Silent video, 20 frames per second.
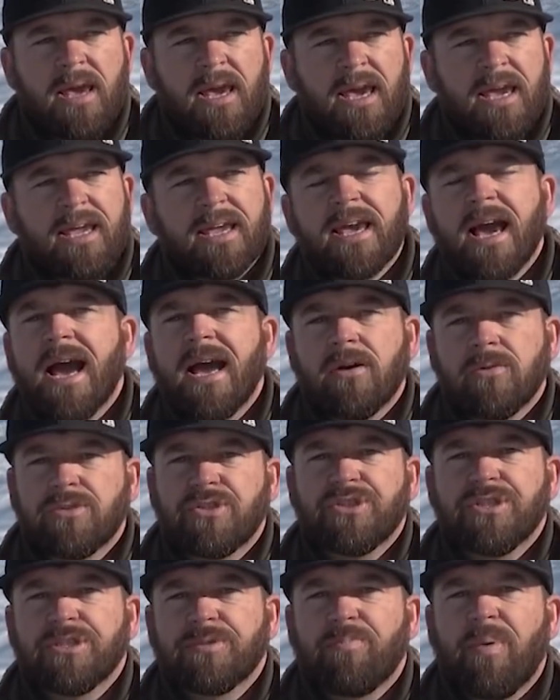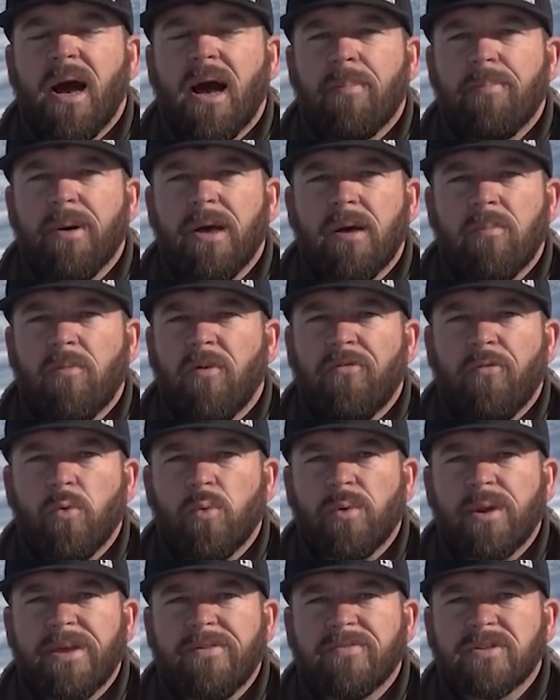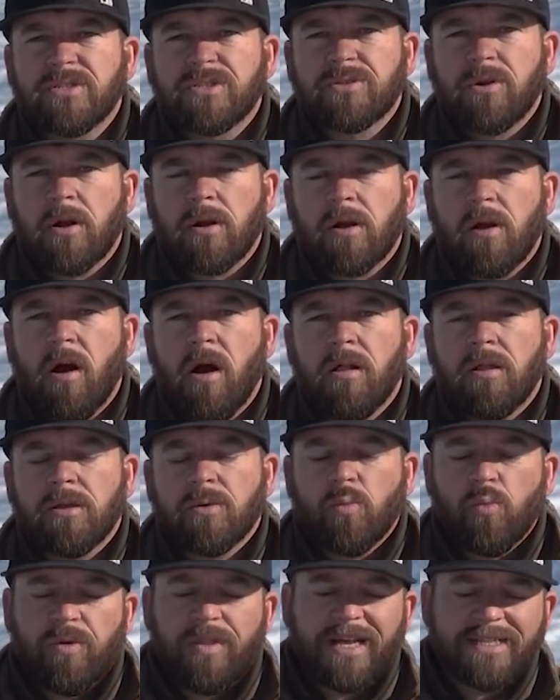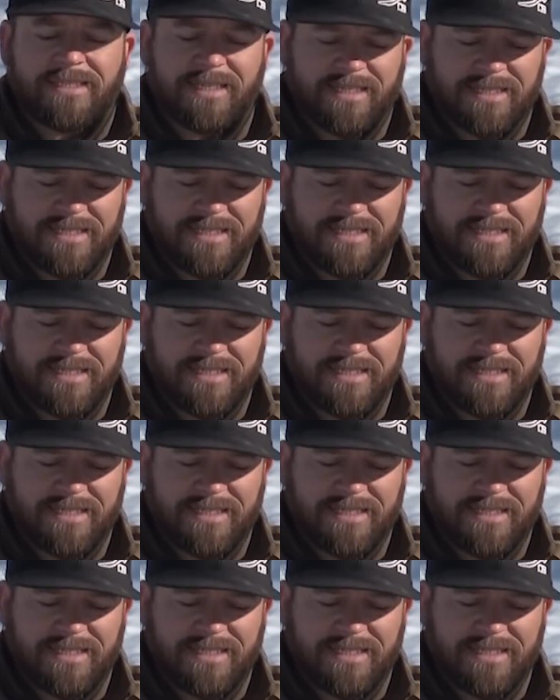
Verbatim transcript: and coyotes just pop up before we even start calling. Well, that's